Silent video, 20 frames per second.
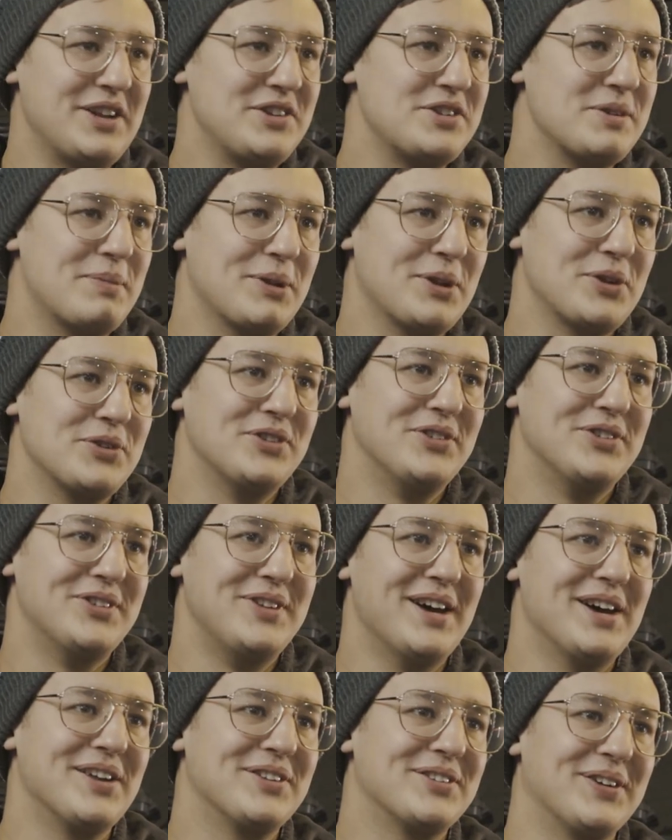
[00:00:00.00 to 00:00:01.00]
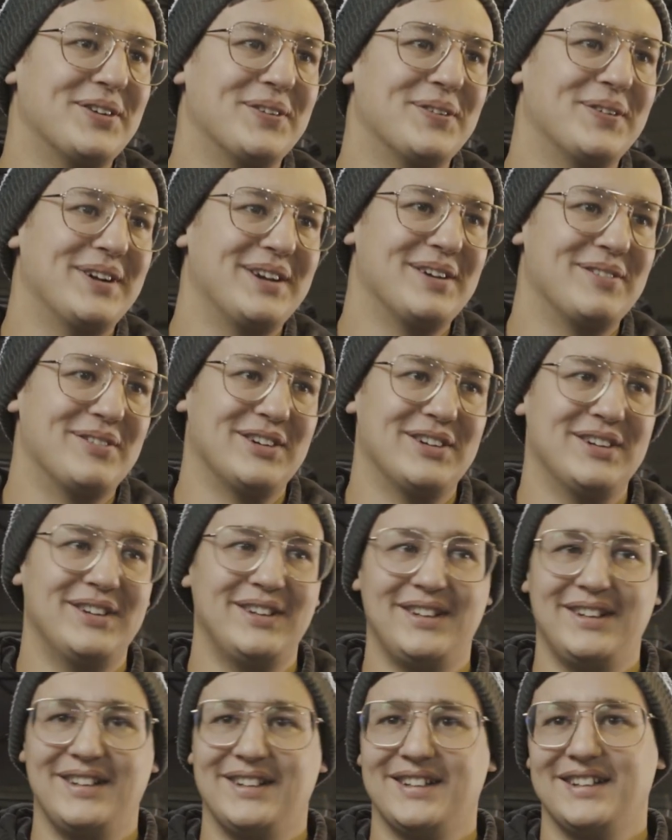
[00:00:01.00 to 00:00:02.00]
Nancy Pelosi's desk or whatever.
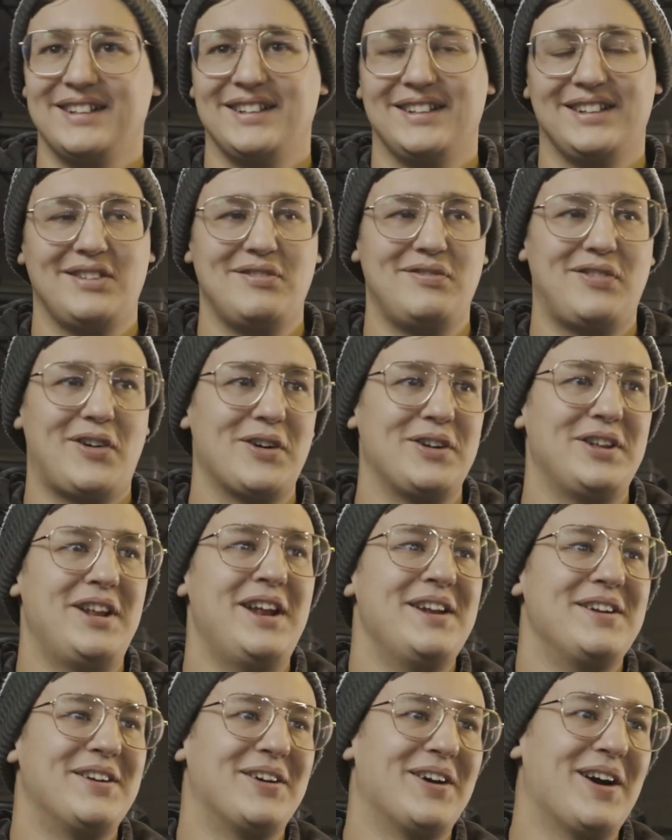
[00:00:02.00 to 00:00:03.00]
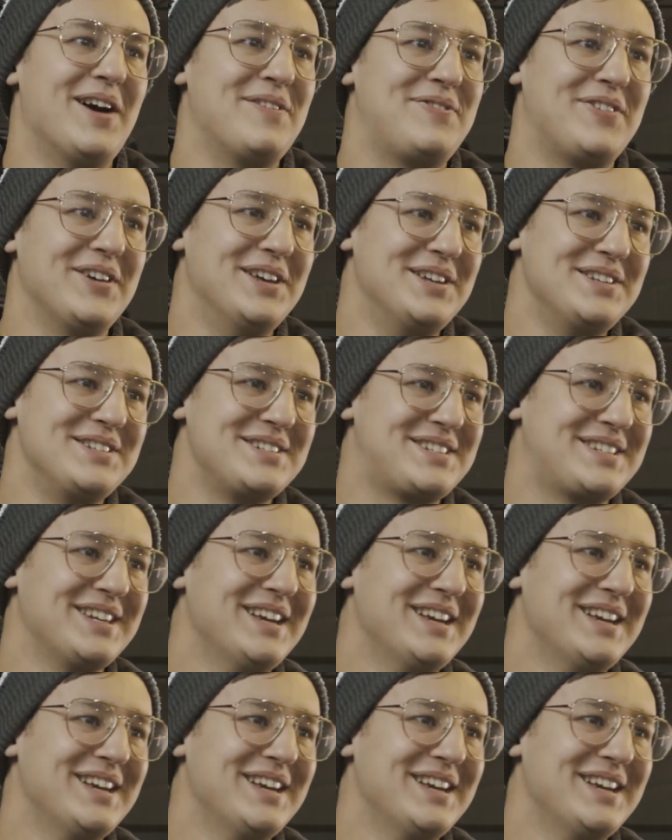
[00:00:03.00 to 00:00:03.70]
I farted in her office.